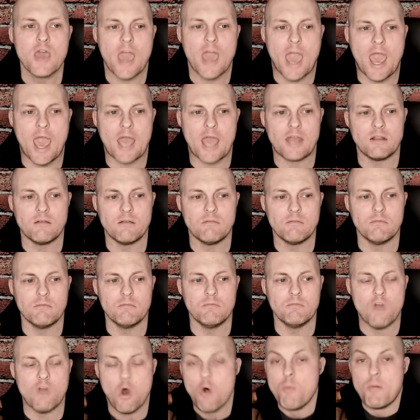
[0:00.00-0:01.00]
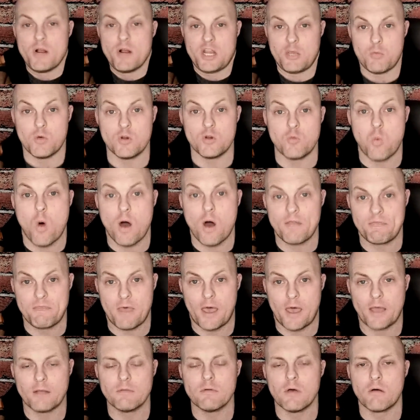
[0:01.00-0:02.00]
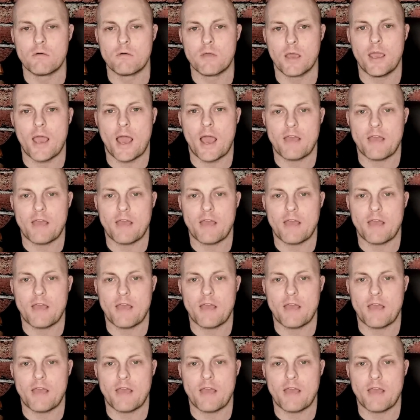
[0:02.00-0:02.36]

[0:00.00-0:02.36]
And nobody would want that, okay?